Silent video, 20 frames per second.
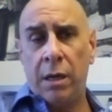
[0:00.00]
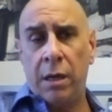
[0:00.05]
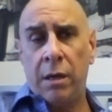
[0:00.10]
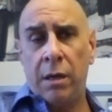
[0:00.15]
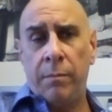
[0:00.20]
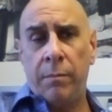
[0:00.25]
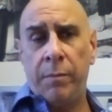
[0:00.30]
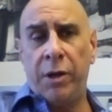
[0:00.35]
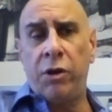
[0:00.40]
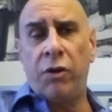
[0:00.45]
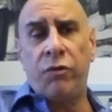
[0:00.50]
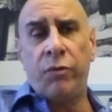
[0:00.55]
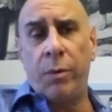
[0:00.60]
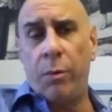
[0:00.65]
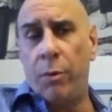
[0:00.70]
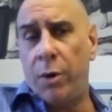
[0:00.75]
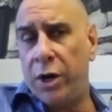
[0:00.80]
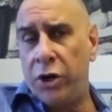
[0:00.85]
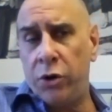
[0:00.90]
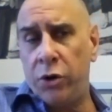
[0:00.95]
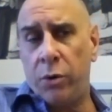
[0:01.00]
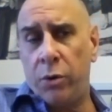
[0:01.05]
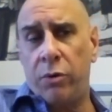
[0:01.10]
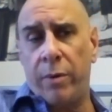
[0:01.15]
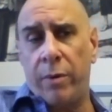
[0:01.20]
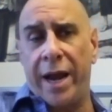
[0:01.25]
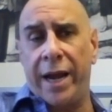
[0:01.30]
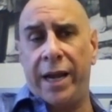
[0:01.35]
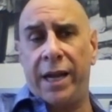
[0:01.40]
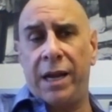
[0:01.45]
because we want to do it
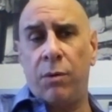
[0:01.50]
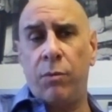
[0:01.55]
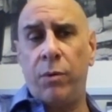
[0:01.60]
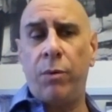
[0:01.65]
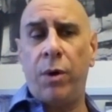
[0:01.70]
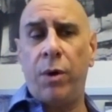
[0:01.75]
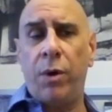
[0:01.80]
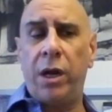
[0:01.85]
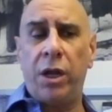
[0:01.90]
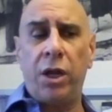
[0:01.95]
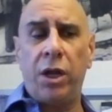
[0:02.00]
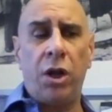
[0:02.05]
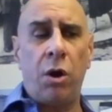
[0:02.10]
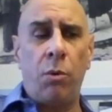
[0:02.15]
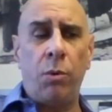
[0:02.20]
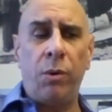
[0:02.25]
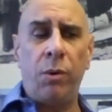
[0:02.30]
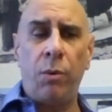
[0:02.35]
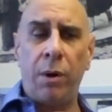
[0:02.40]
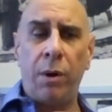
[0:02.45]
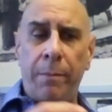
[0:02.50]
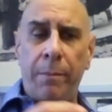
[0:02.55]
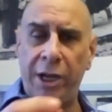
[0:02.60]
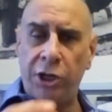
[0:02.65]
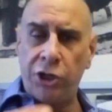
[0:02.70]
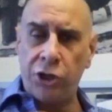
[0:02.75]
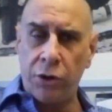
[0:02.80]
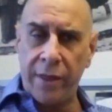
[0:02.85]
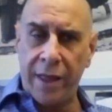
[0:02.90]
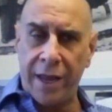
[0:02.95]
right, and we want to make
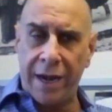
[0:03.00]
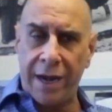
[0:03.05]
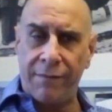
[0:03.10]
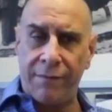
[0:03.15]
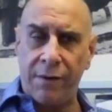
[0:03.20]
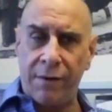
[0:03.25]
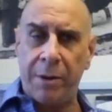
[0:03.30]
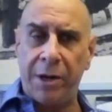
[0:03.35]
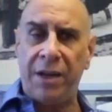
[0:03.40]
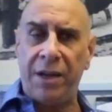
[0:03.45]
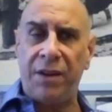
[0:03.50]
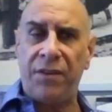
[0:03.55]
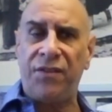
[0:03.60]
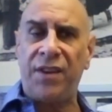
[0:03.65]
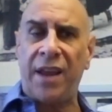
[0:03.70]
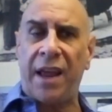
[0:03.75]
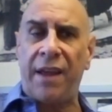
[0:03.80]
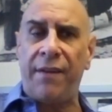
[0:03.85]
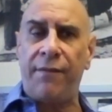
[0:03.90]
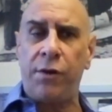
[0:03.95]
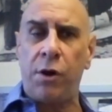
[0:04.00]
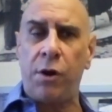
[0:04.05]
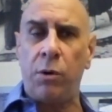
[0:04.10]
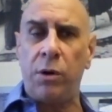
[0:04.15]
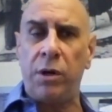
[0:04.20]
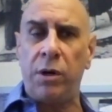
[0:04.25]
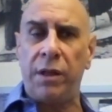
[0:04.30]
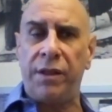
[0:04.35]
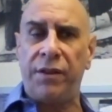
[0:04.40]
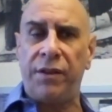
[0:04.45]
sure that everybody is safe
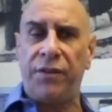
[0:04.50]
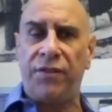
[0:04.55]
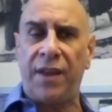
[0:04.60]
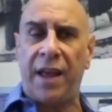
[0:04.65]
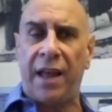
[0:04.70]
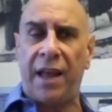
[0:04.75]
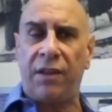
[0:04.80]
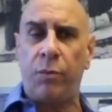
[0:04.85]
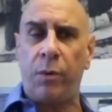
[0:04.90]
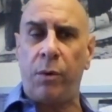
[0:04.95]
going to the sets.